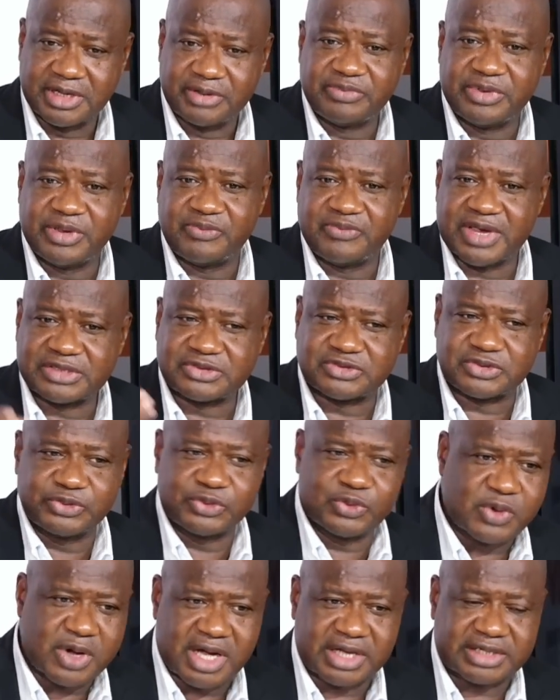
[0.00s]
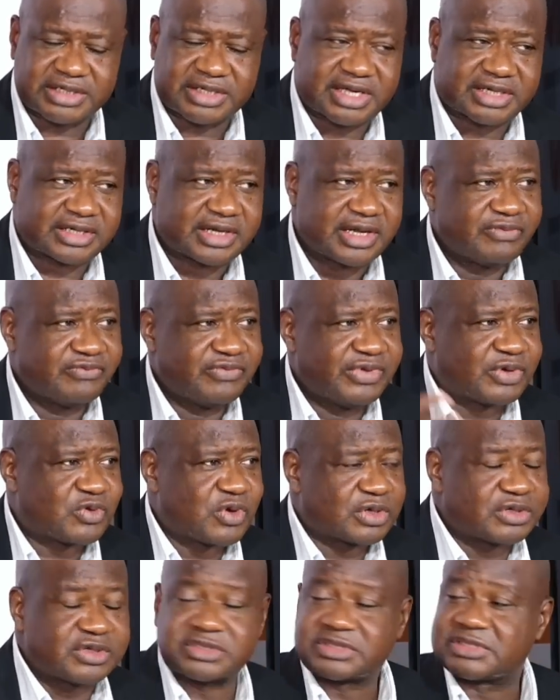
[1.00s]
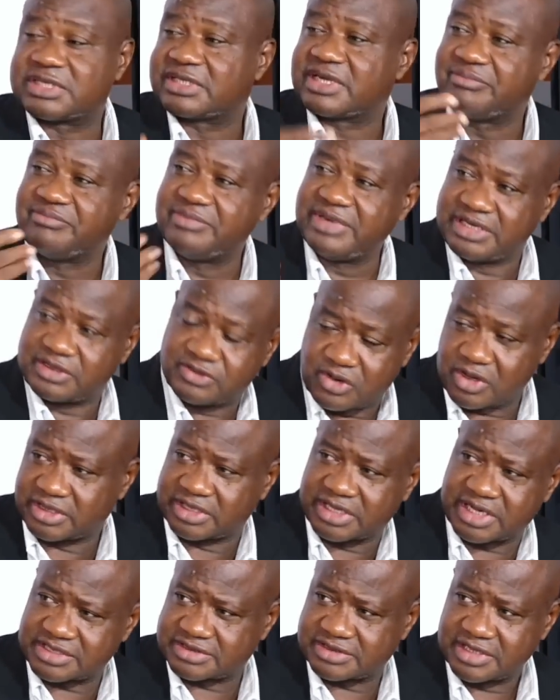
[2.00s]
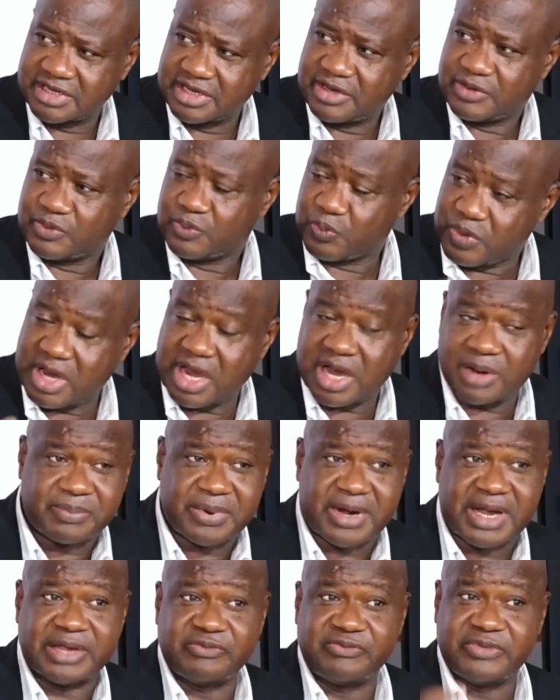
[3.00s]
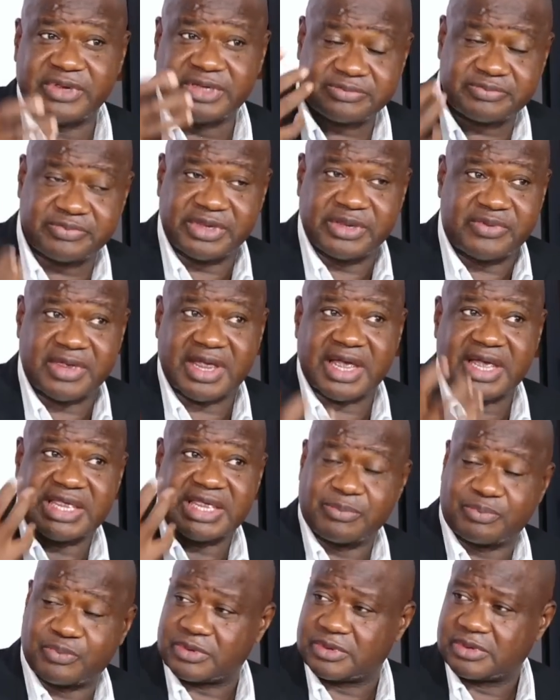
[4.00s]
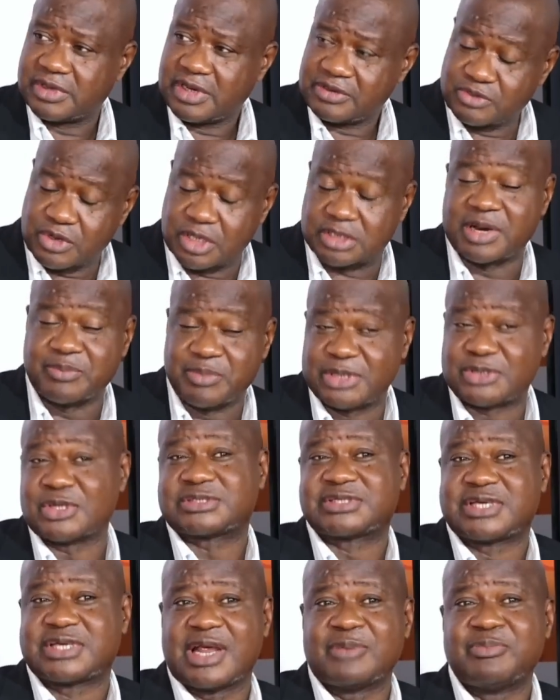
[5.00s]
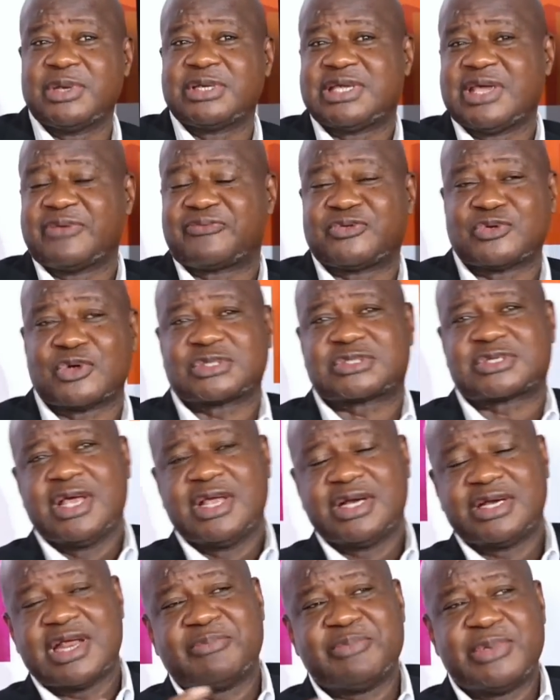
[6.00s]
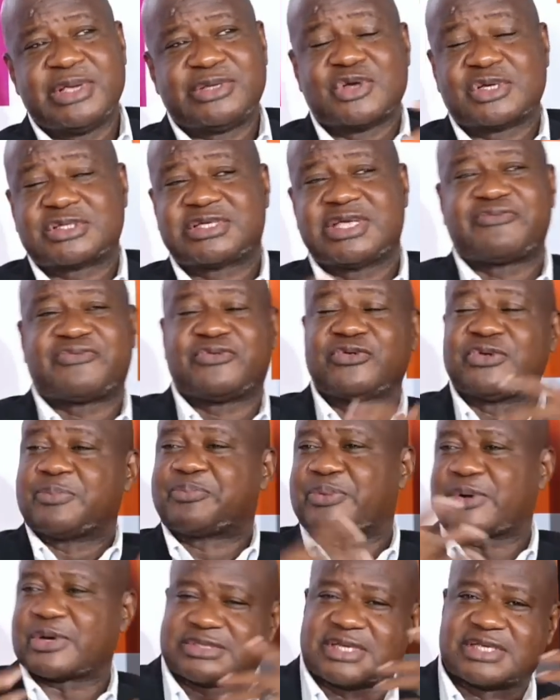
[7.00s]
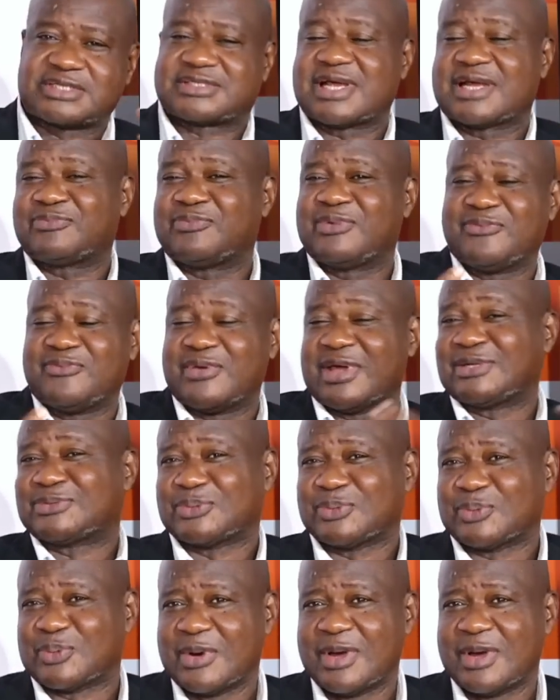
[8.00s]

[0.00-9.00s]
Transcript: We went to URR, we conducted a mini congress, whereby we were able. Let me just give you the process that we went through.